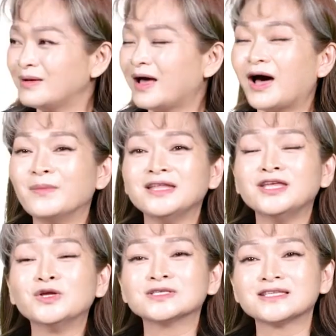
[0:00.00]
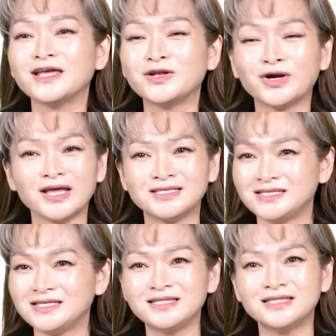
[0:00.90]
How many years later,
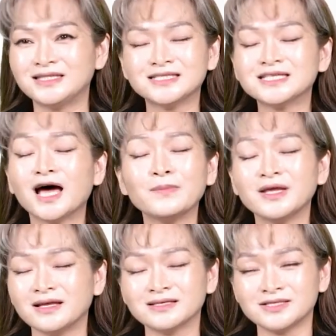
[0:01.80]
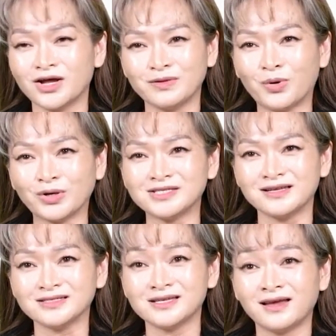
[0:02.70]
the timing is not
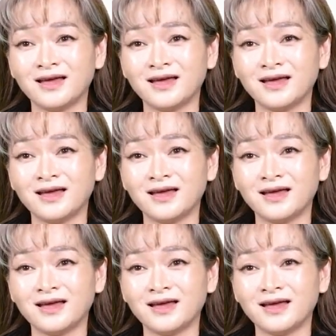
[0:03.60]
important.